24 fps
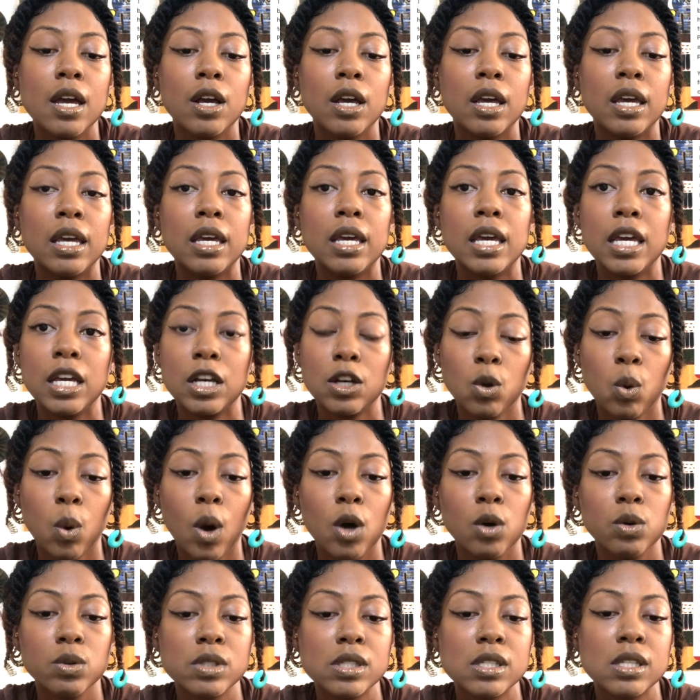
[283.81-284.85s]
It
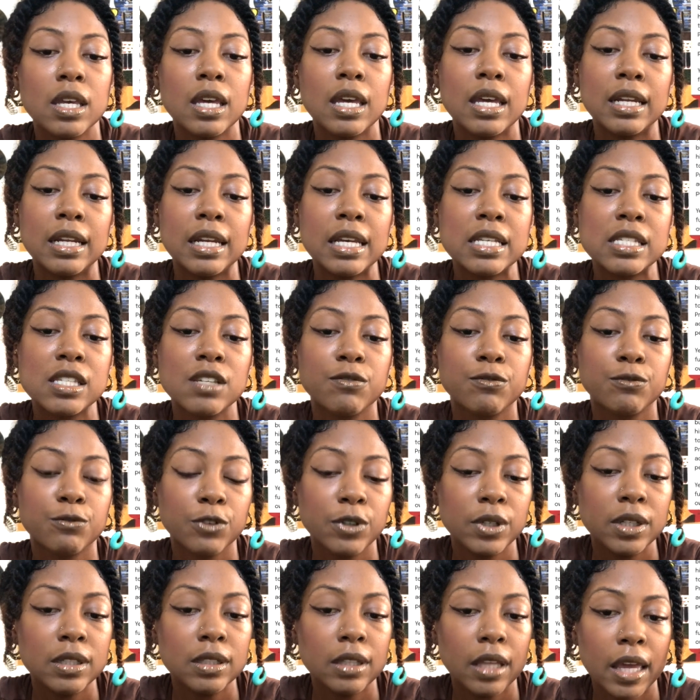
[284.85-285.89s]
quotes, "It is a free
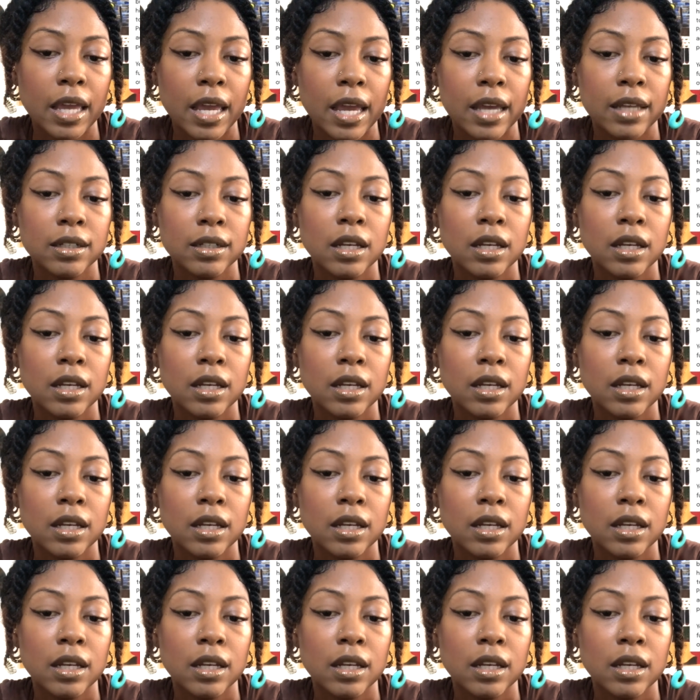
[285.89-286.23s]
land.